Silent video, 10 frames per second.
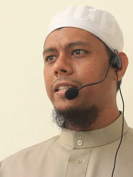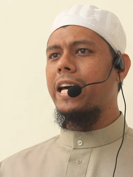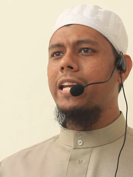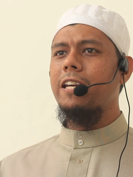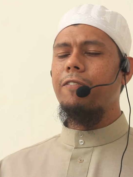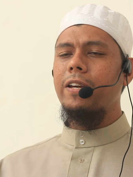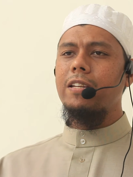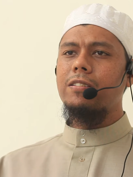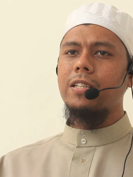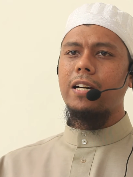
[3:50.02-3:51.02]
then if
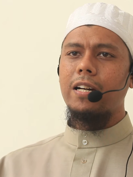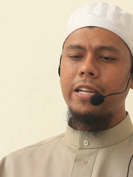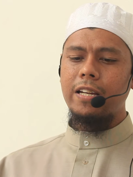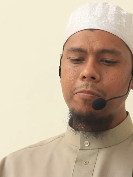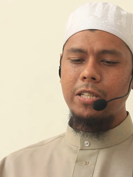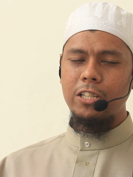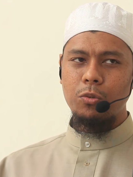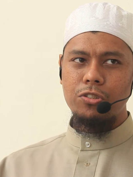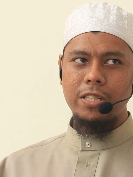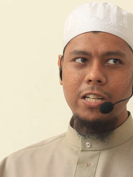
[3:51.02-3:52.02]
it comes
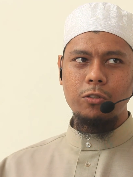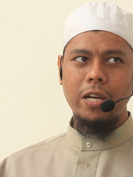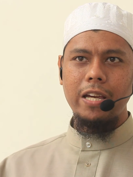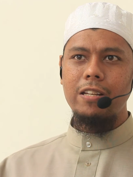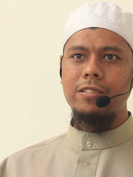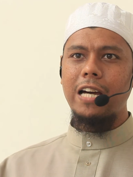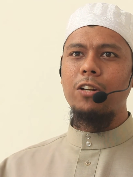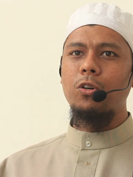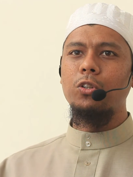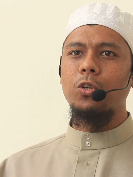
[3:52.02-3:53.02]
into a stage where it is
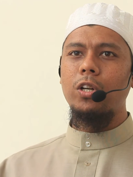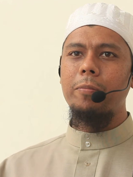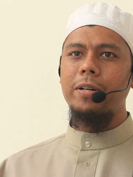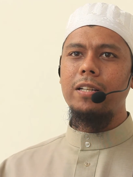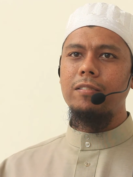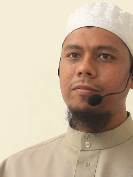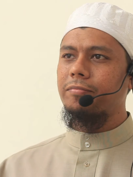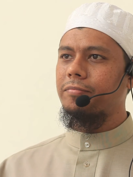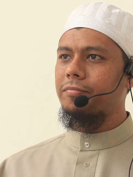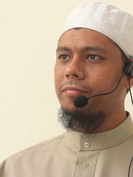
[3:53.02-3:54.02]
uncontrollable,
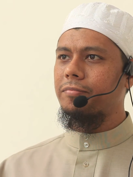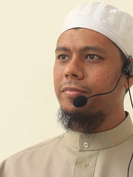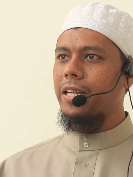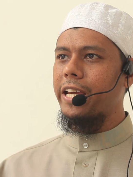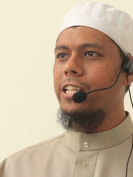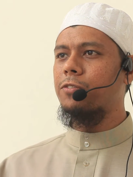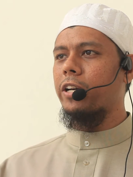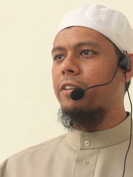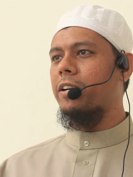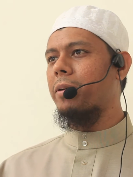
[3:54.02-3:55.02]
it is
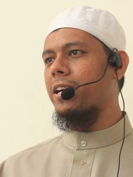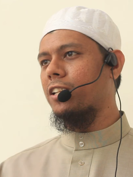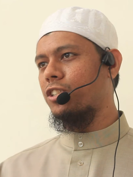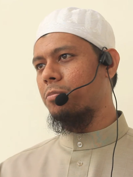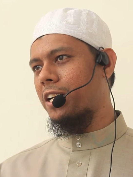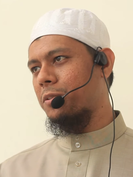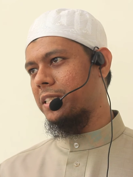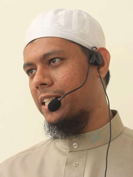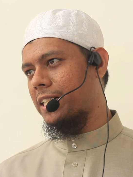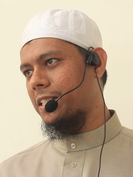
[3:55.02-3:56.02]
forgiven by Allah subhanahu
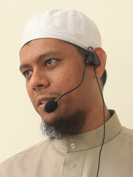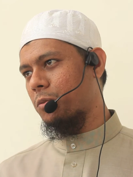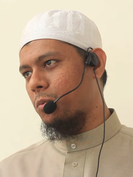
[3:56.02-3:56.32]
wa ta'ala.